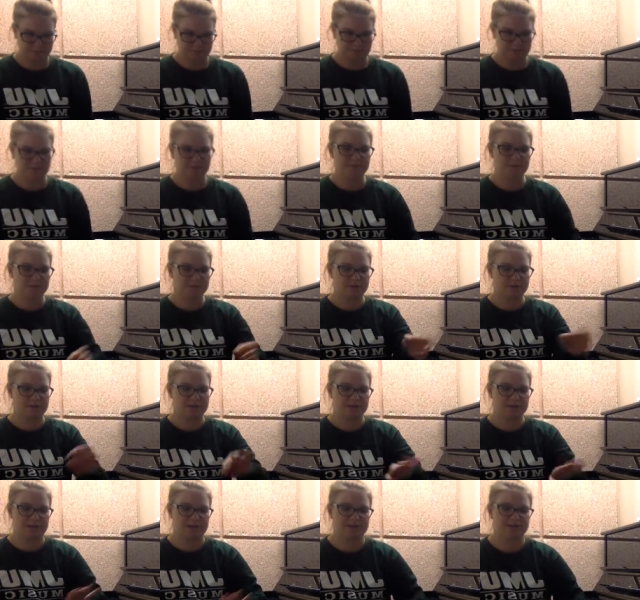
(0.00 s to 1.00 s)
So I want you to
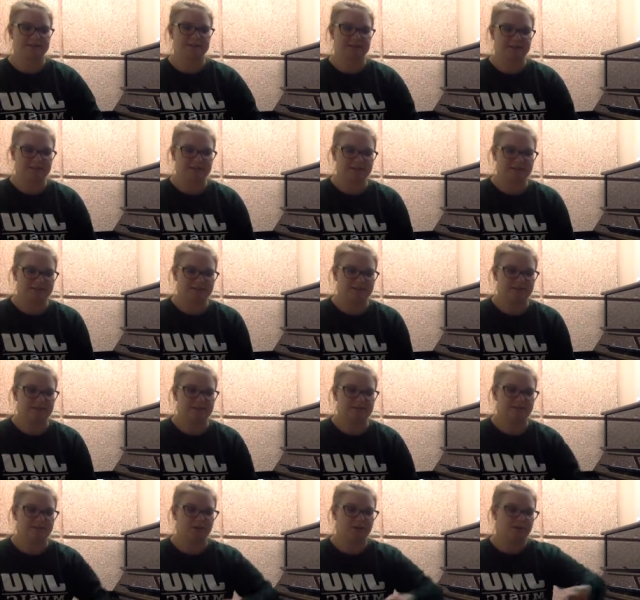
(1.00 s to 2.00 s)
just take a second and
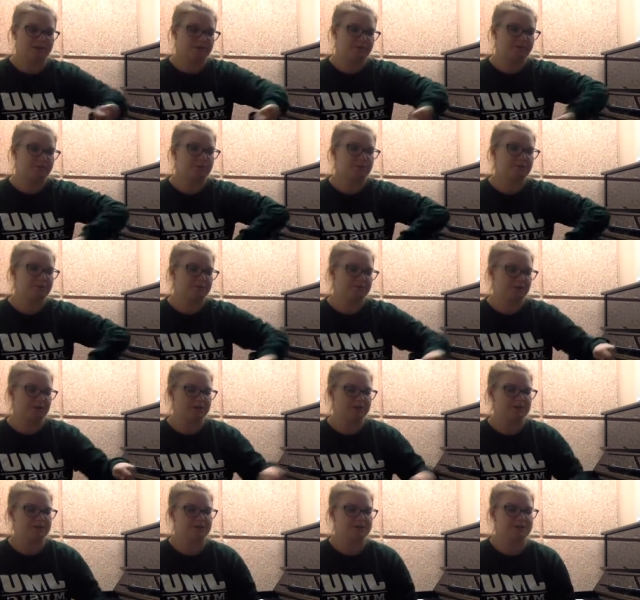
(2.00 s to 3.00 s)
like run the bow
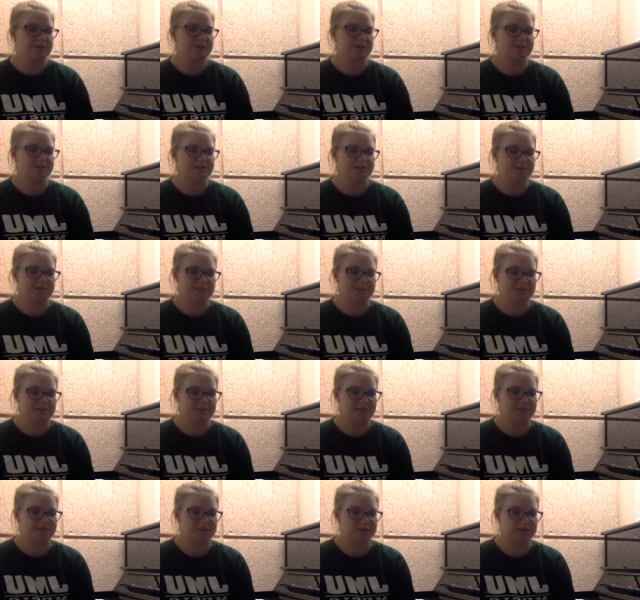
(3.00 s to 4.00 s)
across the strings and see what it
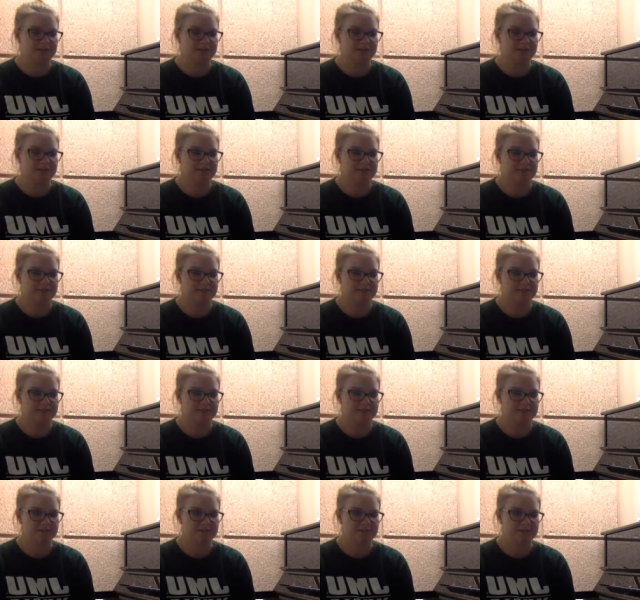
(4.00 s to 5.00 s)
sounds like.
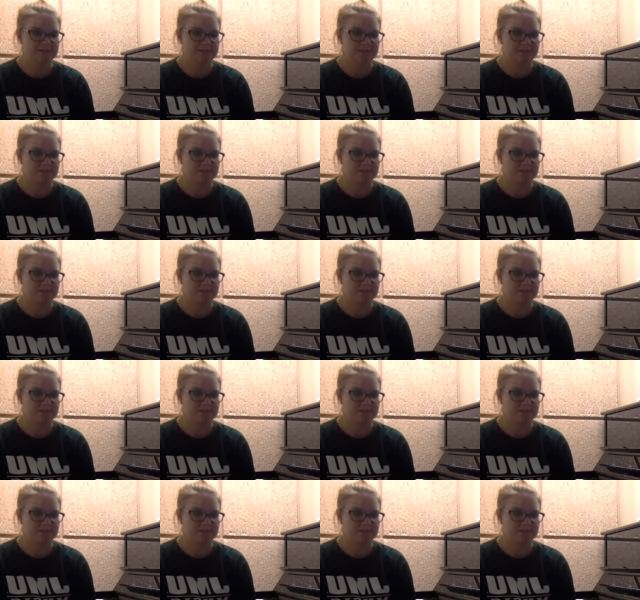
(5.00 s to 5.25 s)
And